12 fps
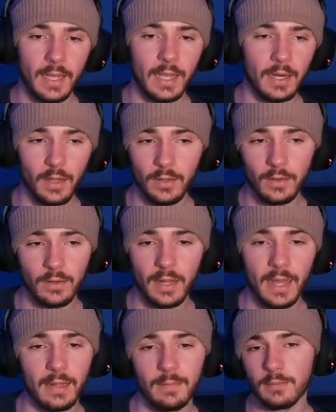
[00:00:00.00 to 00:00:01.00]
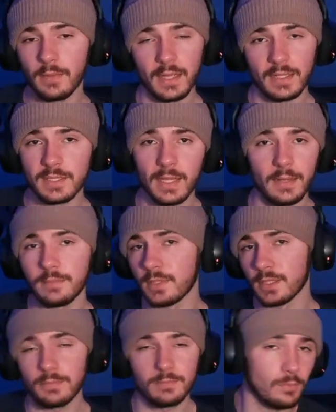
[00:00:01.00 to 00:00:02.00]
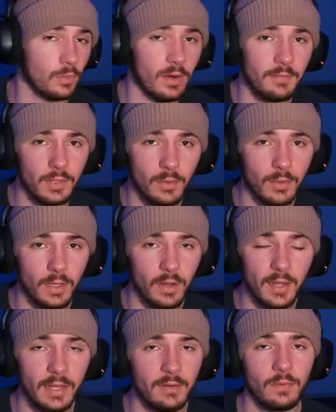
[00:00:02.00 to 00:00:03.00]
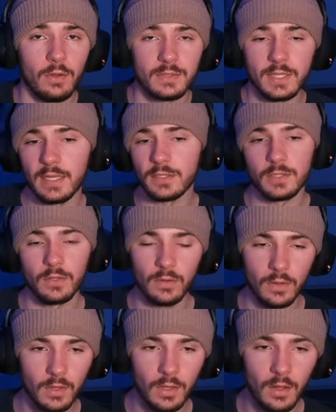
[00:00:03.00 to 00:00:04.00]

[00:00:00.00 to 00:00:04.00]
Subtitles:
And other than that, like I said, just wherever you want to go ahead and rotate to,